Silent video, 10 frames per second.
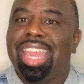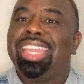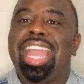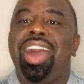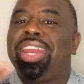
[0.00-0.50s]

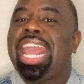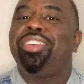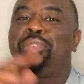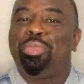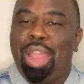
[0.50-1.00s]
Y'all didn't
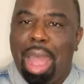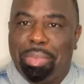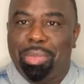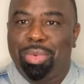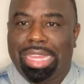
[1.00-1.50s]
have a
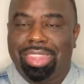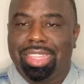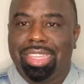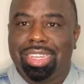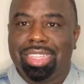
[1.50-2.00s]
problem with
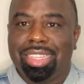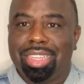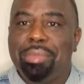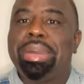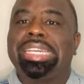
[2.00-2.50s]
it
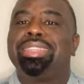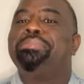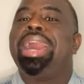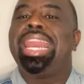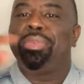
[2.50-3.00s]
because the
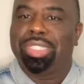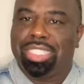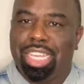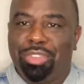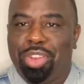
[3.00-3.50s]
money was
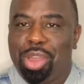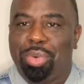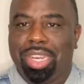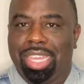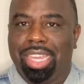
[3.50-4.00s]
still
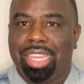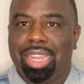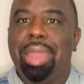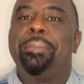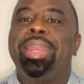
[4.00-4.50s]
flowing in.
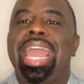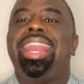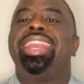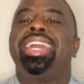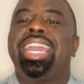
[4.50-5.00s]
But now
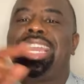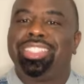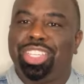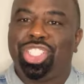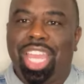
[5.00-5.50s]
the nigga
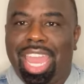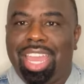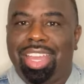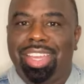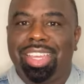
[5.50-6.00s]
is in
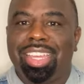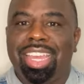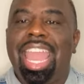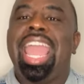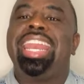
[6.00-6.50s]
jail.
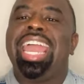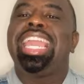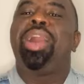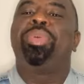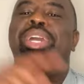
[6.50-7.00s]
And now
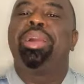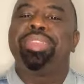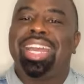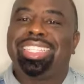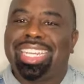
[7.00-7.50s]
y'all want to come
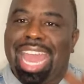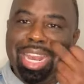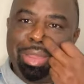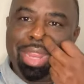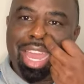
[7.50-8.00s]
down to the
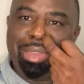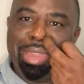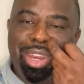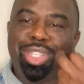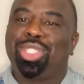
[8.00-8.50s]
goddamn
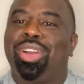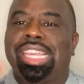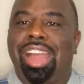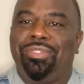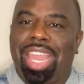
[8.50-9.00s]
documentary showing
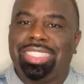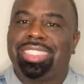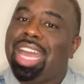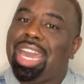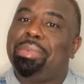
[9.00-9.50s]
y'all faces
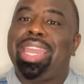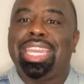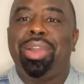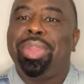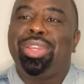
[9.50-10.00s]
talking about,
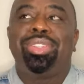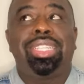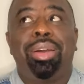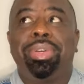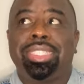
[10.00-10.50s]
yeah, we knew
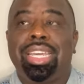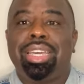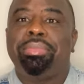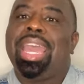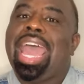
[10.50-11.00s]
something was
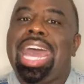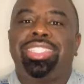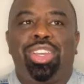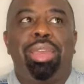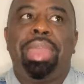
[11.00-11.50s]
up. I
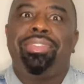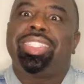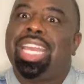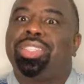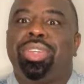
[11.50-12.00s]
saw him having
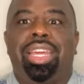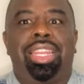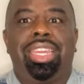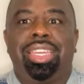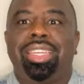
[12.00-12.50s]
sex with
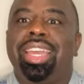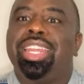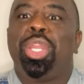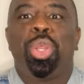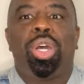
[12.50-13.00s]
Aaliyah.
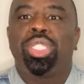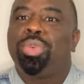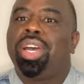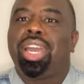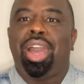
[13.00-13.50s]
The door
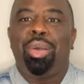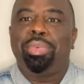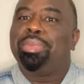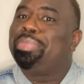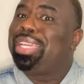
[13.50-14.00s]
swung
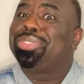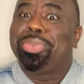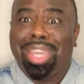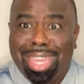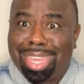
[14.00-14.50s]
open. Bitch,
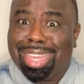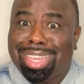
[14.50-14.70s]
what?